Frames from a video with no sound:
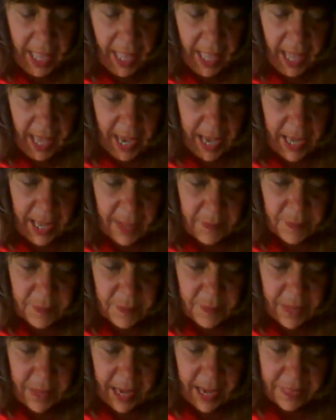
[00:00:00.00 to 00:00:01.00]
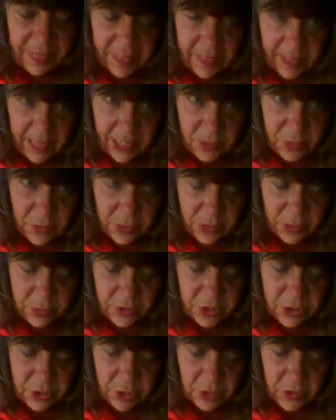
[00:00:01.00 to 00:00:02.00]
And then what we would
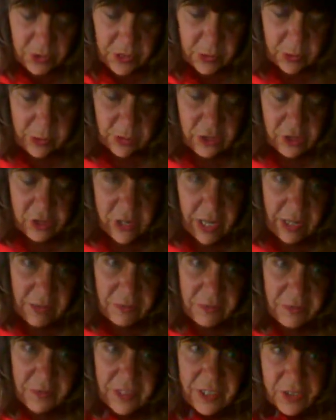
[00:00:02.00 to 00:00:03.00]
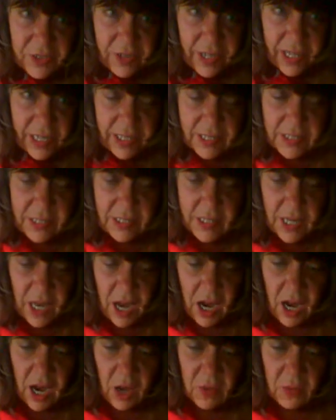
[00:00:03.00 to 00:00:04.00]
do is we would create a figure eight
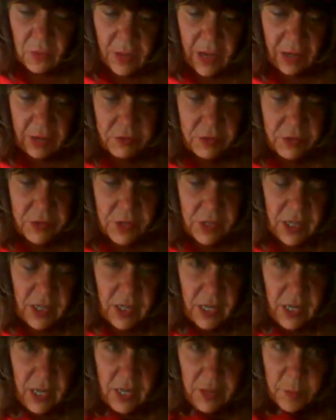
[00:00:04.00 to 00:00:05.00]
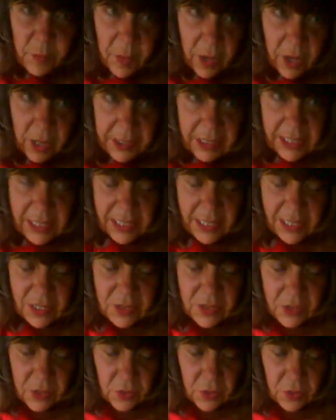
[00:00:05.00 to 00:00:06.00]
around the body
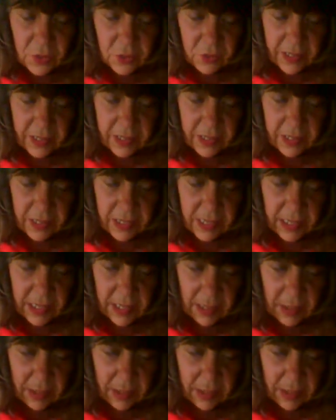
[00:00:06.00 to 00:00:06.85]
so that the